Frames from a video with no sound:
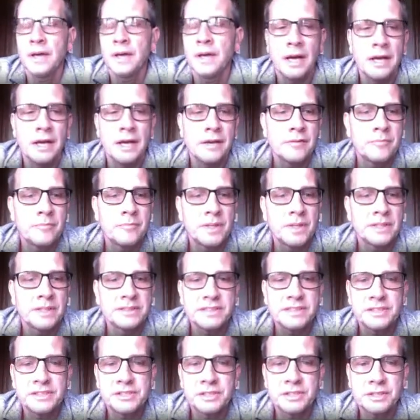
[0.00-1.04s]
I have been
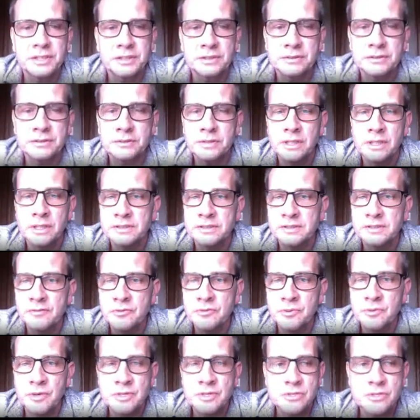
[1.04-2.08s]
teaching uh,
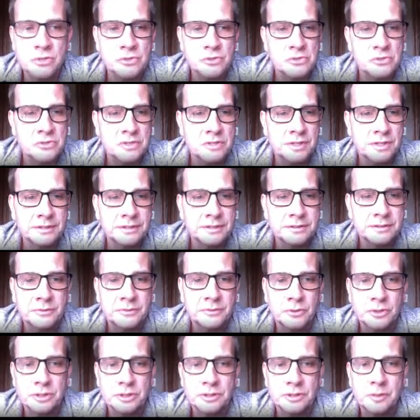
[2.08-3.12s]
seventh grade social studies
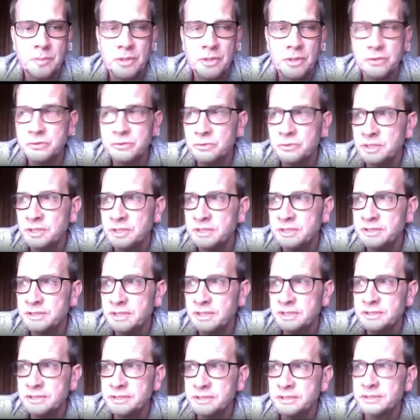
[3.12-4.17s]
for about
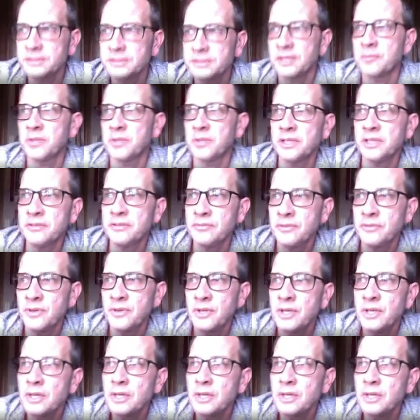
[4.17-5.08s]
26 years, I believe.